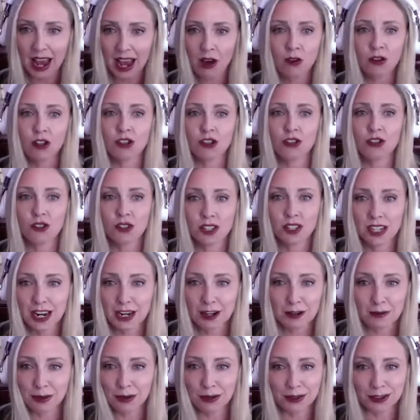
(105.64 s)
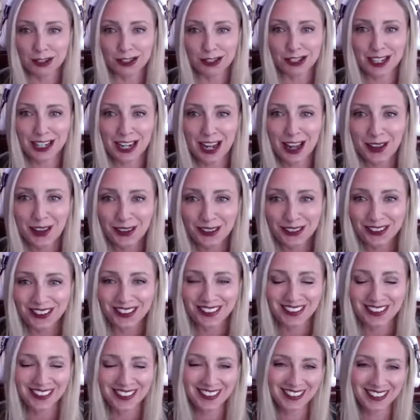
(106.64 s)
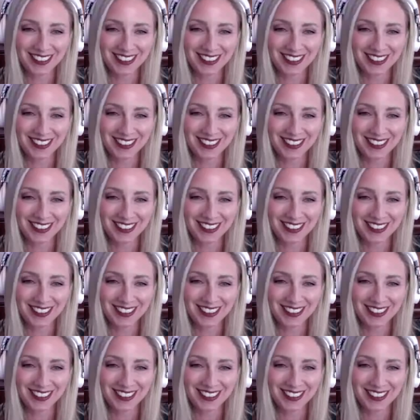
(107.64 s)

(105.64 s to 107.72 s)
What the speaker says: how did you decide to put this together?